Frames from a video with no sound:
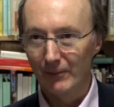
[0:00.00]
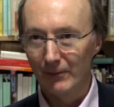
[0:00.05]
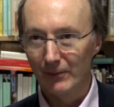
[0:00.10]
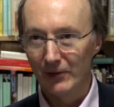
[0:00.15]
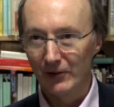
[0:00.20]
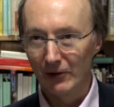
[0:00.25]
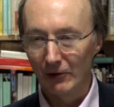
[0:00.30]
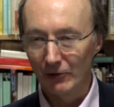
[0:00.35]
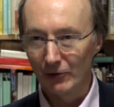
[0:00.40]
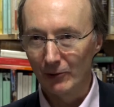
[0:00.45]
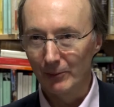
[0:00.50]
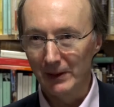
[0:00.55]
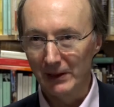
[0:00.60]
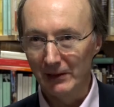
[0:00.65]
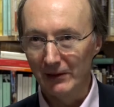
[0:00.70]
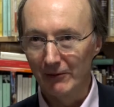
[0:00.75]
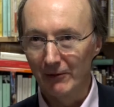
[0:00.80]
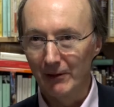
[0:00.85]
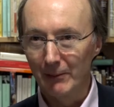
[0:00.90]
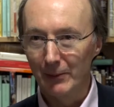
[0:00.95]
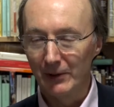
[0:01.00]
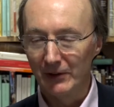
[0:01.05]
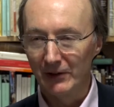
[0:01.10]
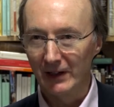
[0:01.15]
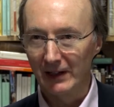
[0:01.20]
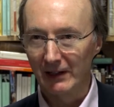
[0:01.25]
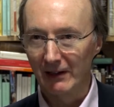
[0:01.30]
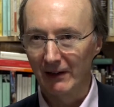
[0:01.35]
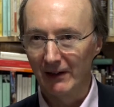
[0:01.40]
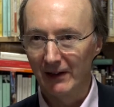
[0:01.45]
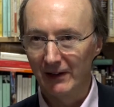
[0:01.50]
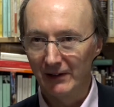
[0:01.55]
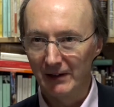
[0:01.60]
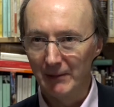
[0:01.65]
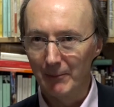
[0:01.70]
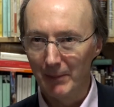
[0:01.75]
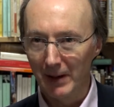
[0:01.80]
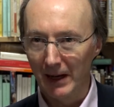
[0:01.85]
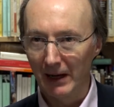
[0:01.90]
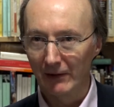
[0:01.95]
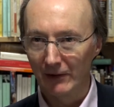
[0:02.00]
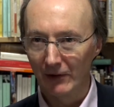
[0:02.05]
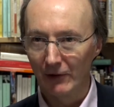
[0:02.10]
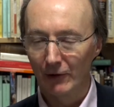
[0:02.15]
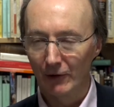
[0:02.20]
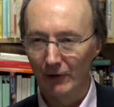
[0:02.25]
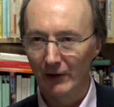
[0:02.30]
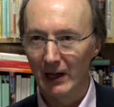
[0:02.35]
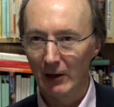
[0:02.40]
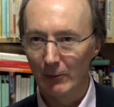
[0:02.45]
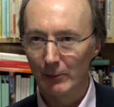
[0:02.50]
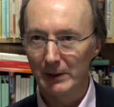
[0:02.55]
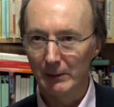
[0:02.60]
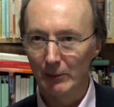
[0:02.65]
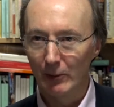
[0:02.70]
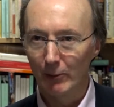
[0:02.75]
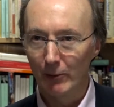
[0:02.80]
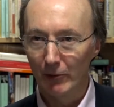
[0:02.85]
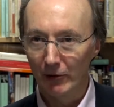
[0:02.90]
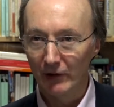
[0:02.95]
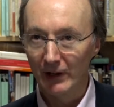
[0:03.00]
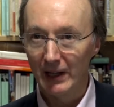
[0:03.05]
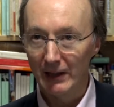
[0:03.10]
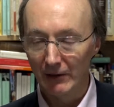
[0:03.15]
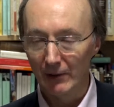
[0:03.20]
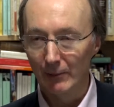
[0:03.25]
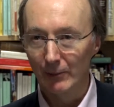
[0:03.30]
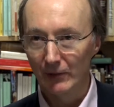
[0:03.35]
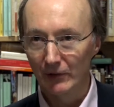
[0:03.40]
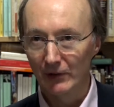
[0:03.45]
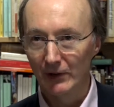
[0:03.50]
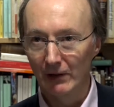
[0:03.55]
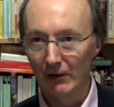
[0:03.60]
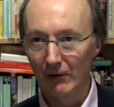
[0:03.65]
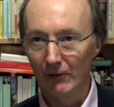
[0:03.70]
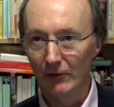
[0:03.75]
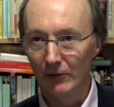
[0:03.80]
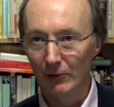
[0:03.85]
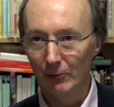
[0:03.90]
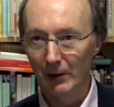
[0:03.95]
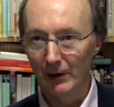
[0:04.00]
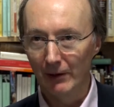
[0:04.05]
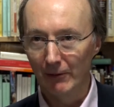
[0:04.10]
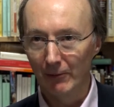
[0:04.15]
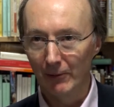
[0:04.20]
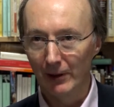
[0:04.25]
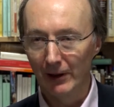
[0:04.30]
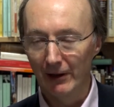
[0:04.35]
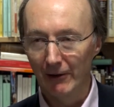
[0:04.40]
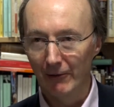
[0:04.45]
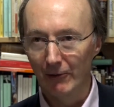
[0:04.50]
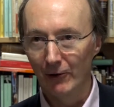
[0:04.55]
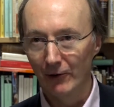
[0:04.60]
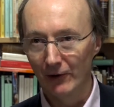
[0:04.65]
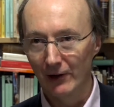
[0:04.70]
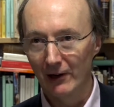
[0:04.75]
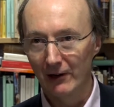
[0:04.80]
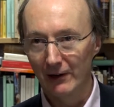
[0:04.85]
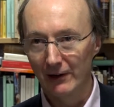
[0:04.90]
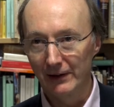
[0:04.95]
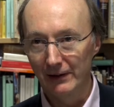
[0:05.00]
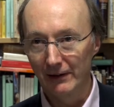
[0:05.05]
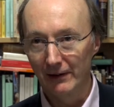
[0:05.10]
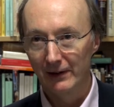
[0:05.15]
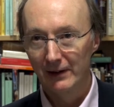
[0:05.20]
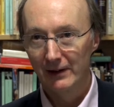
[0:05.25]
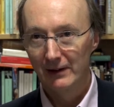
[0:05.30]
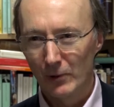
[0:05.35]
social media in particular, had impacted on how people present themselves when they're online.